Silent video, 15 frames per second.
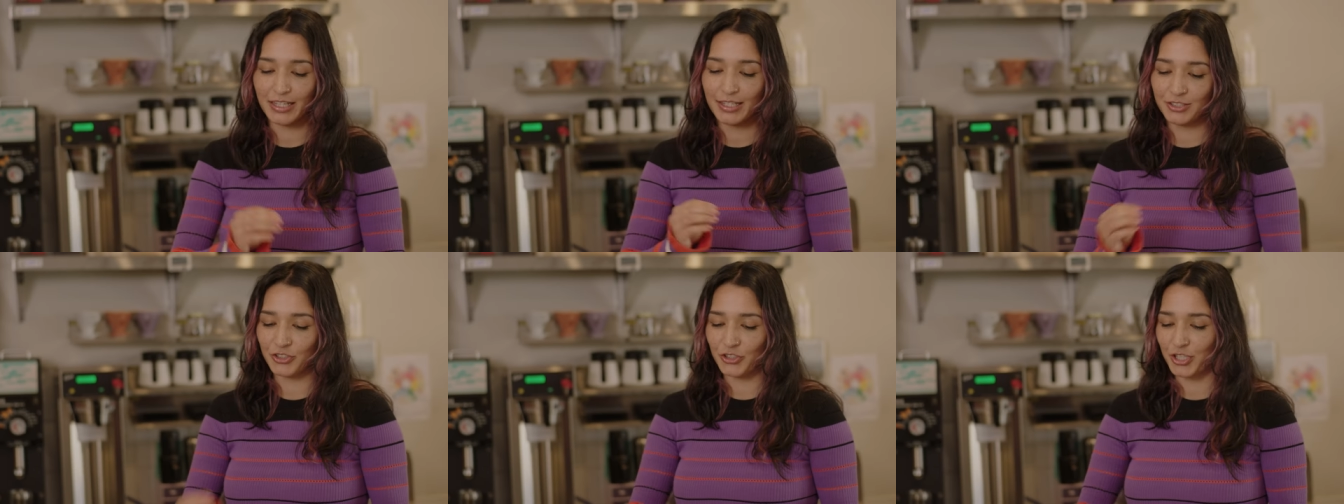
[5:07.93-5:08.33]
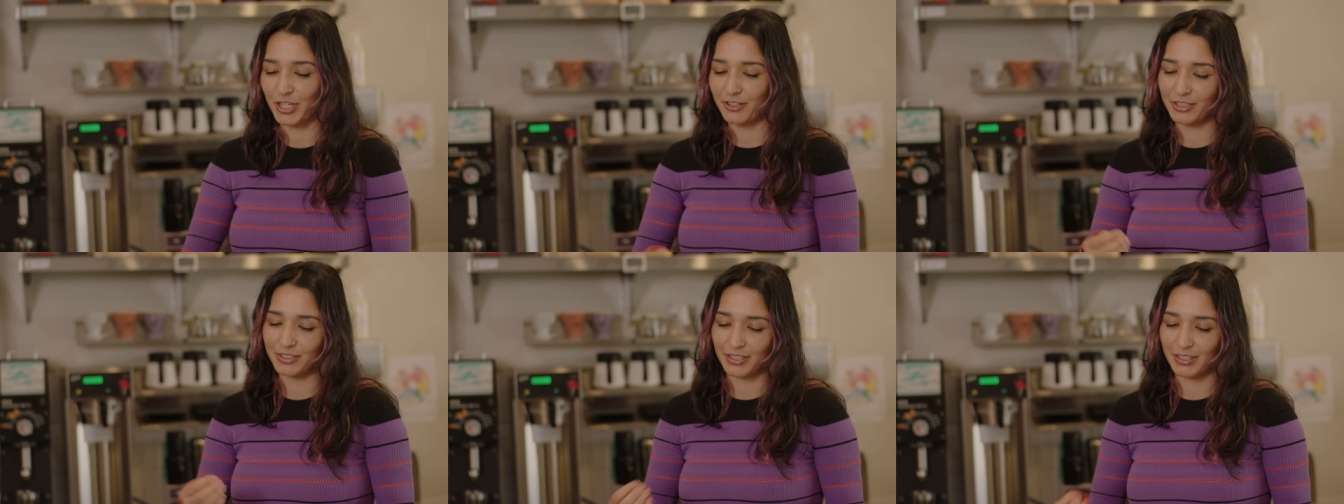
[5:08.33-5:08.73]
each
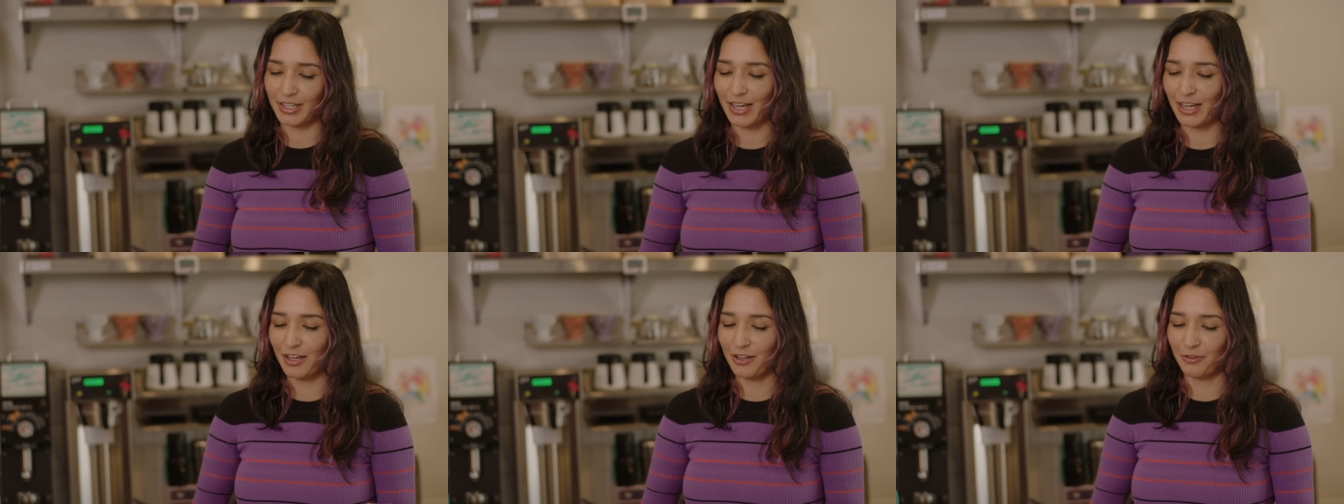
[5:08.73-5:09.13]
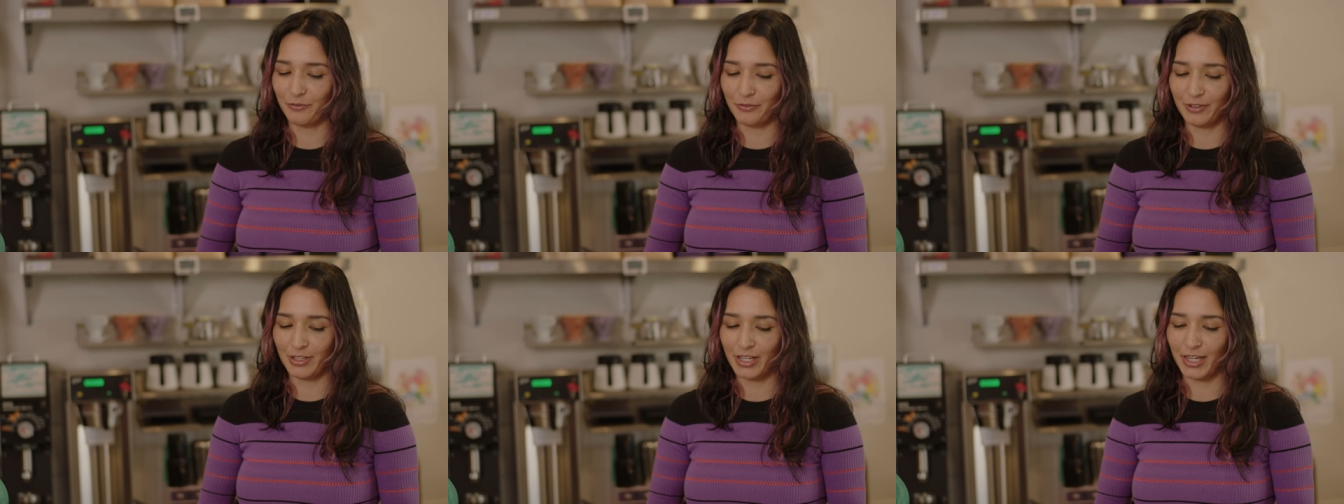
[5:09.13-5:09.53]
cherry is going to have
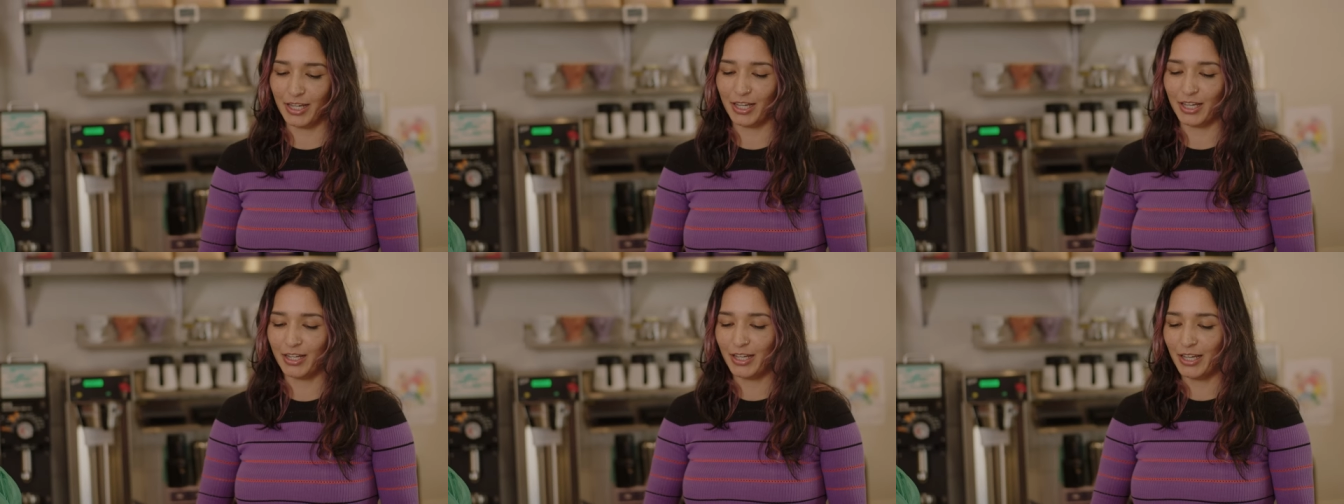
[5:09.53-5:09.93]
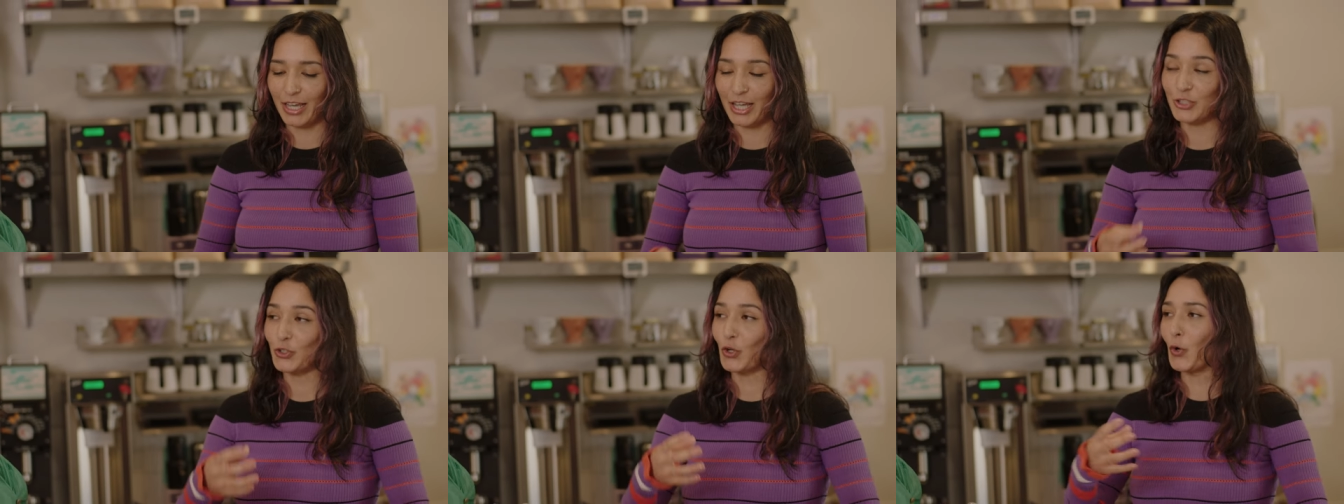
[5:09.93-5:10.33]
like
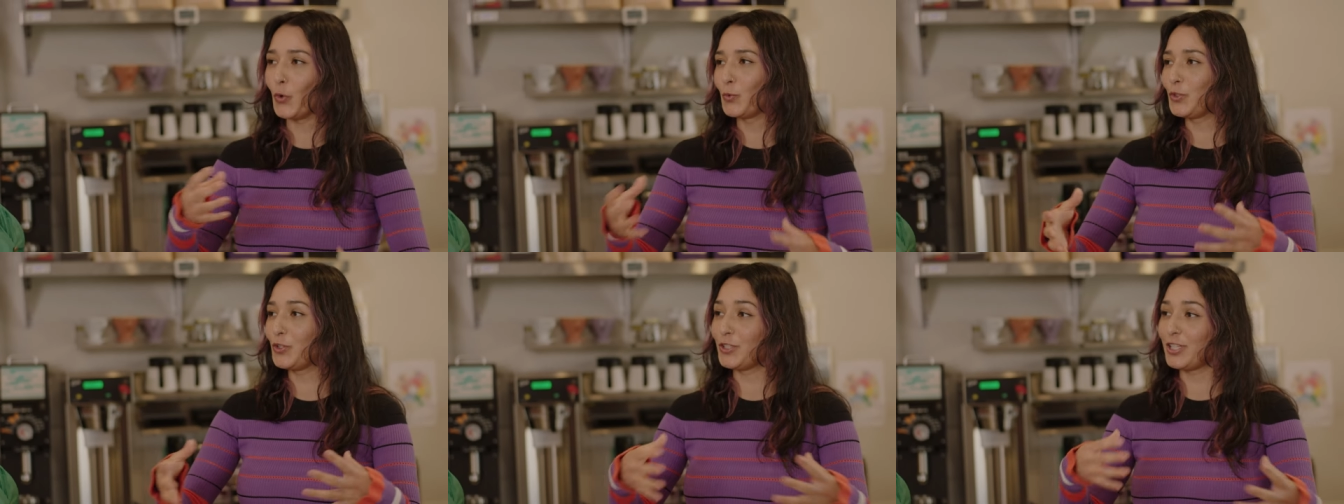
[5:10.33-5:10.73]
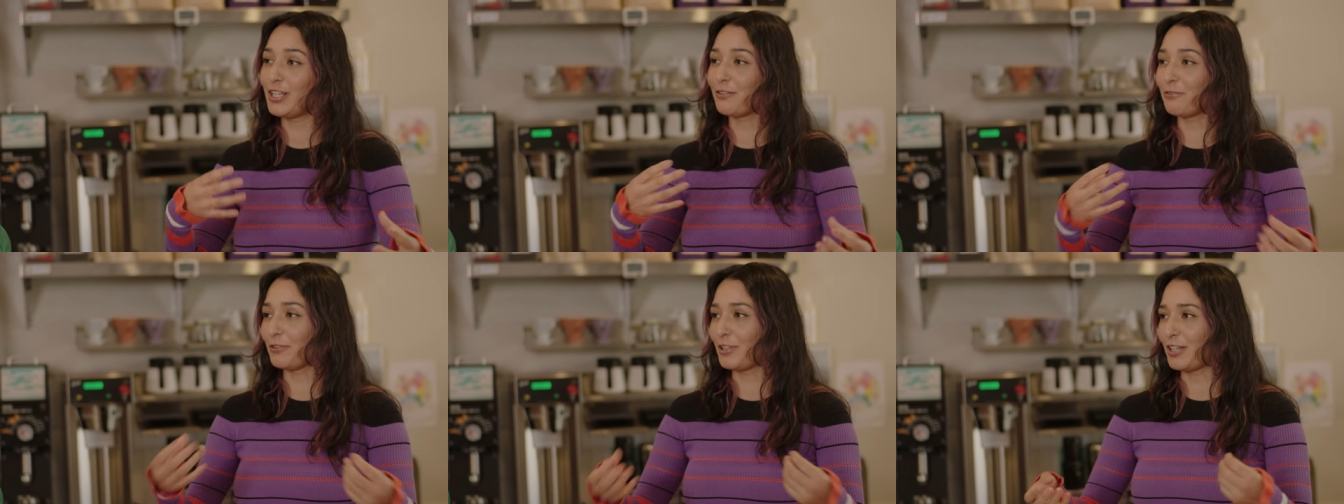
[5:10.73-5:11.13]
its own
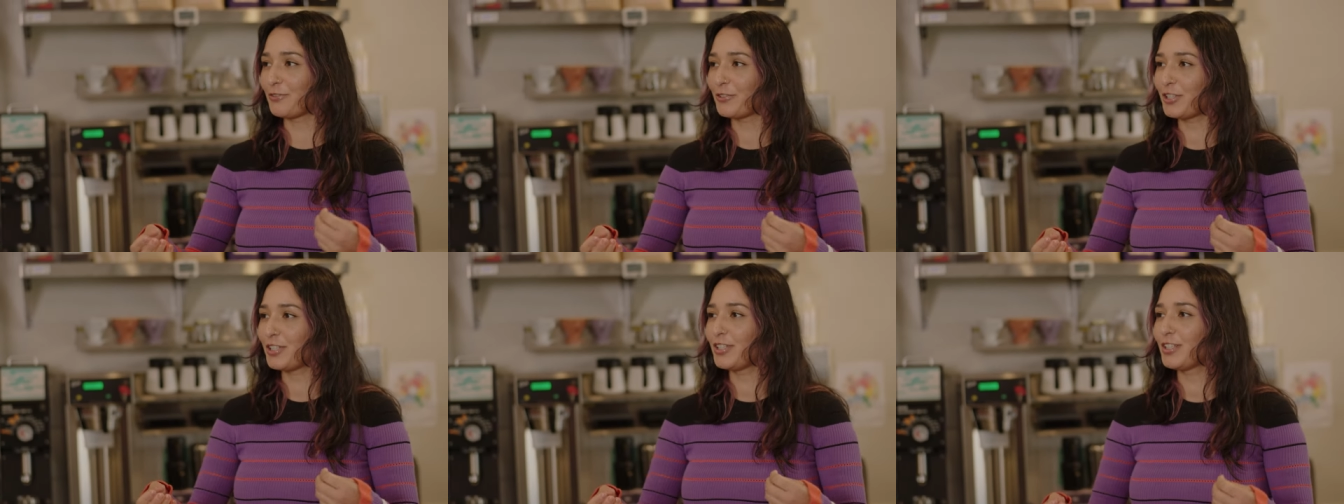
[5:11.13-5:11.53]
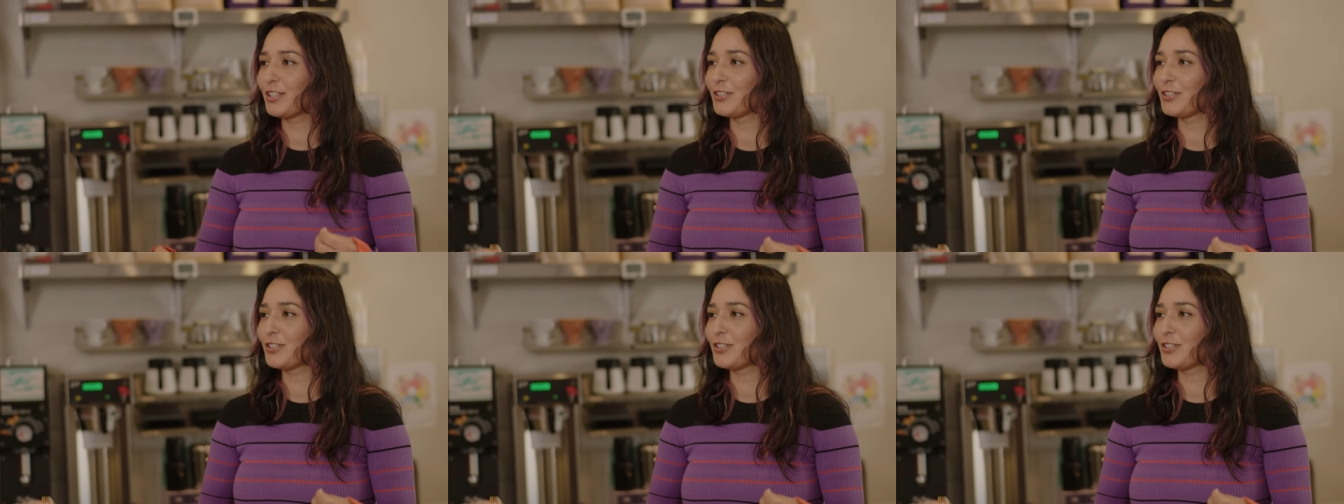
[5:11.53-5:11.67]
unique flavor.